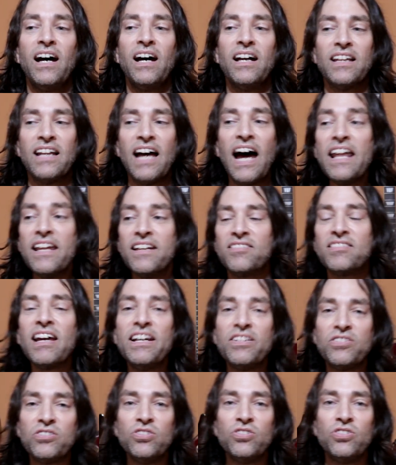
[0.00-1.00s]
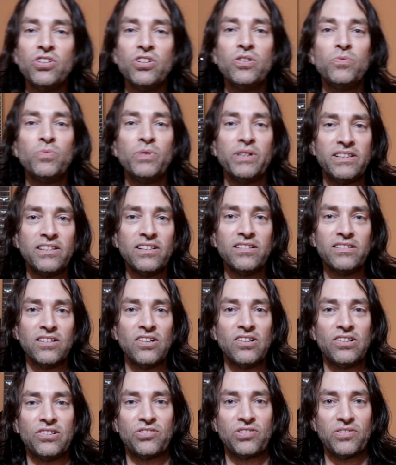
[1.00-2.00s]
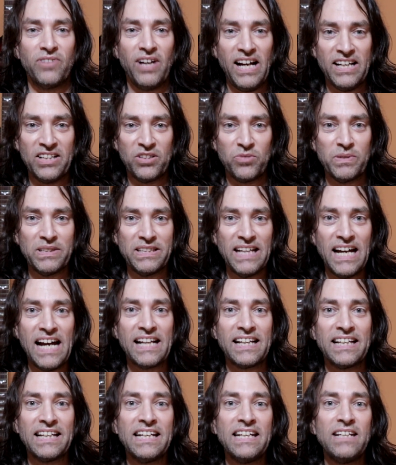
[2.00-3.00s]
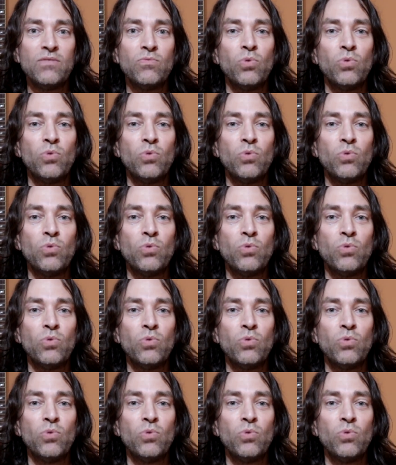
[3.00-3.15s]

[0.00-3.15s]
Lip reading: a lot of this has to do with the laws of hospitality.